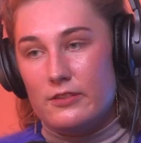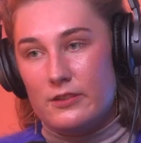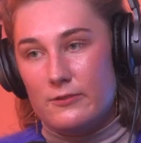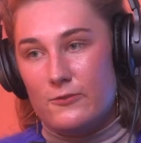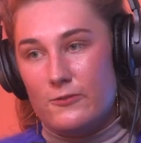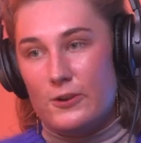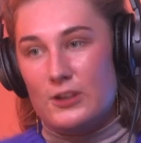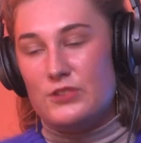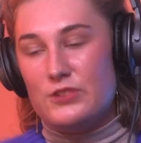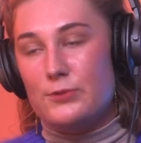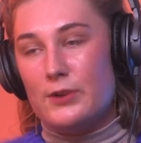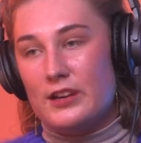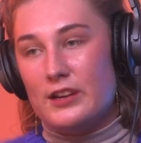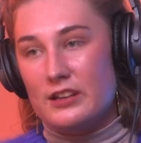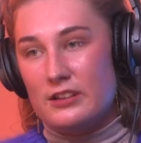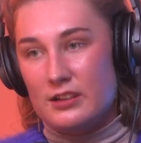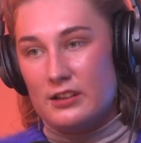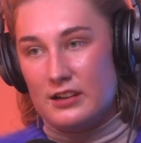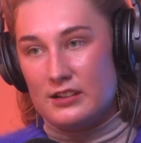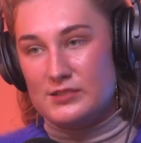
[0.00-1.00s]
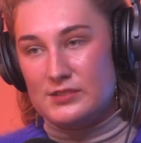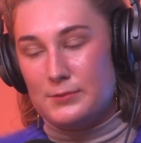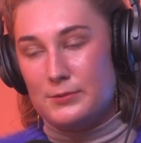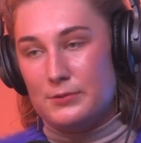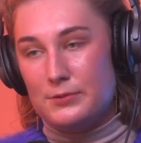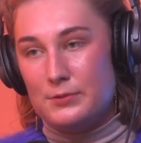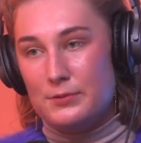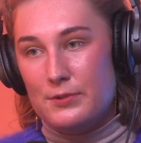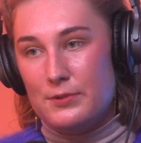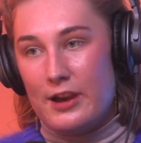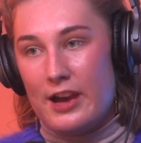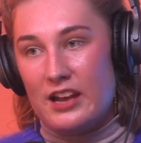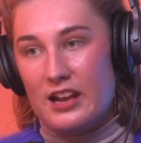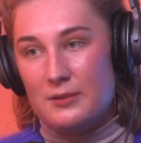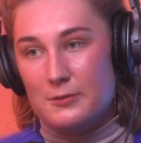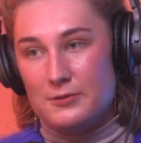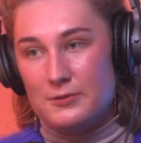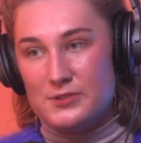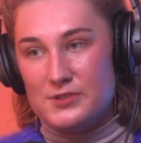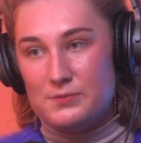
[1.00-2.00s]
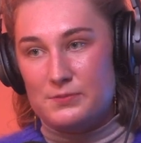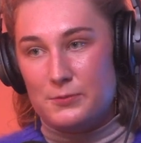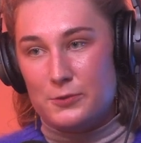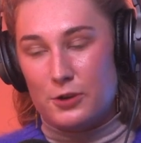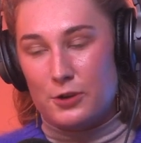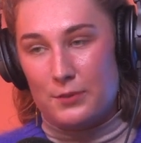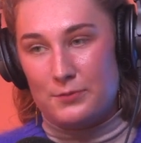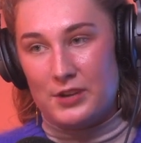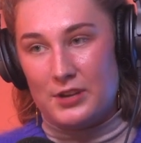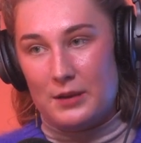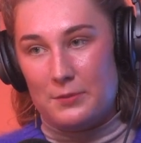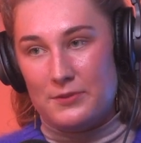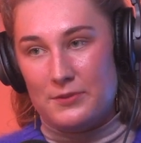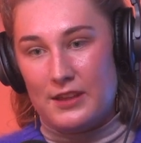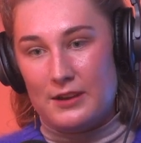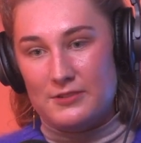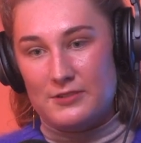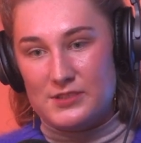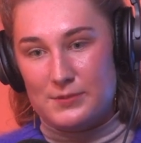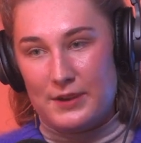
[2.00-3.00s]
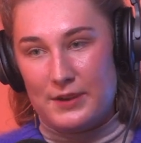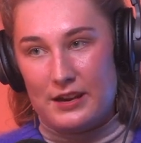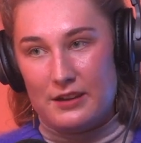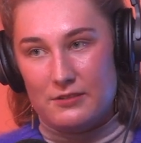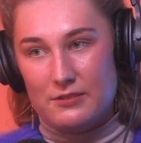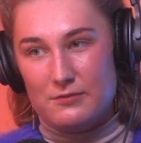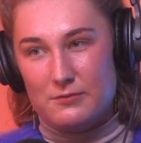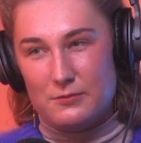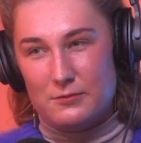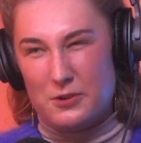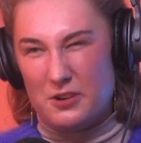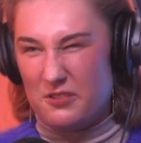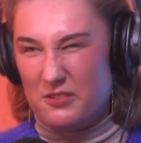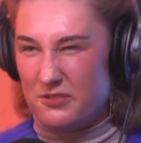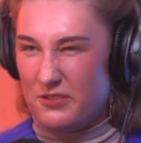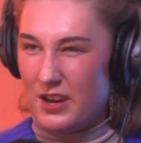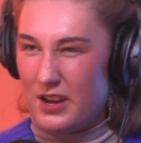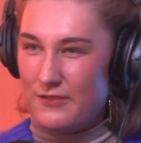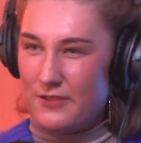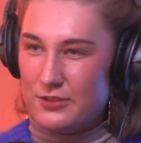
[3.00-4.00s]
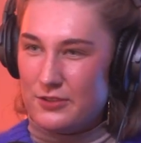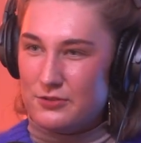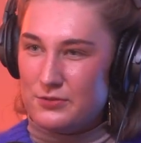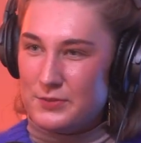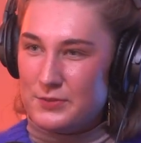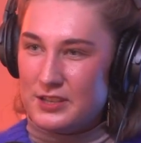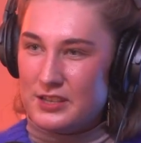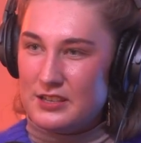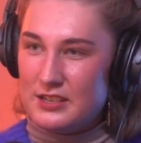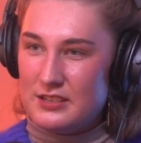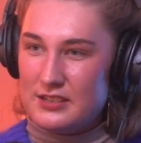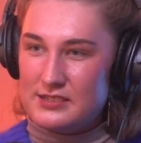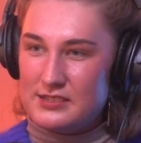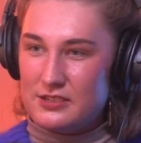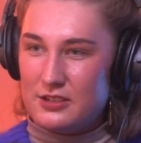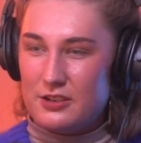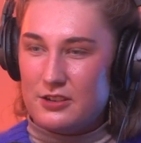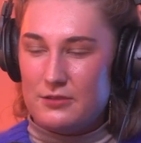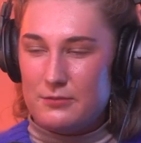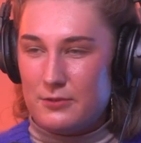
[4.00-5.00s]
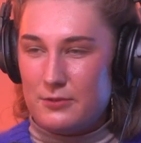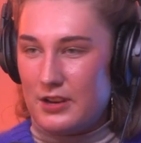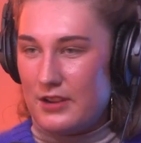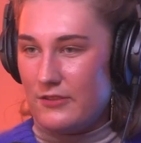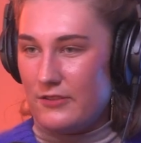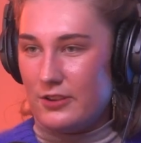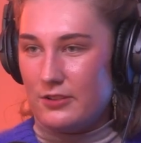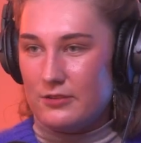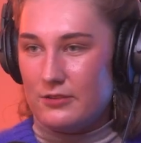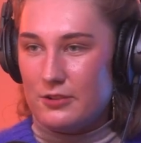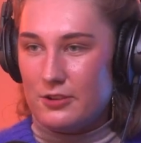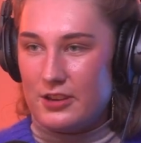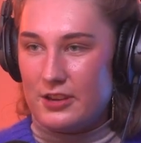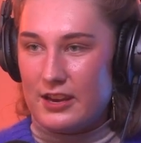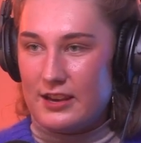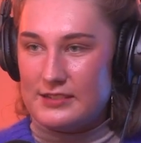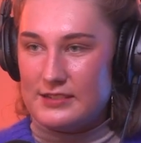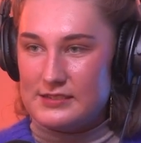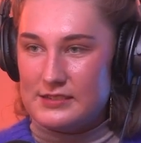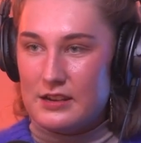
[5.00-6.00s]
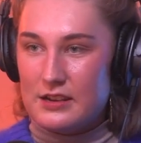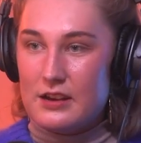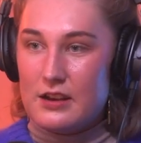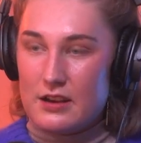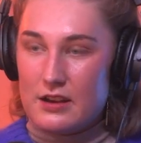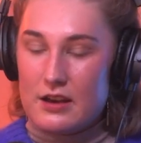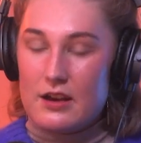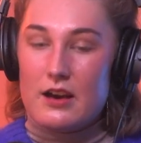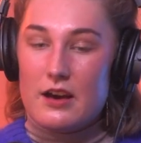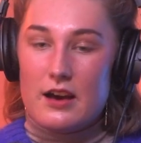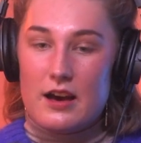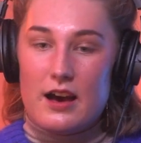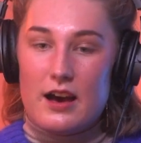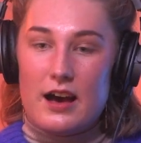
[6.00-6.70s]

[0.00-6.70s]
the first recognizable animals cropped up and that was about what 500 million years yeah. ago whatever who Something cares like yep.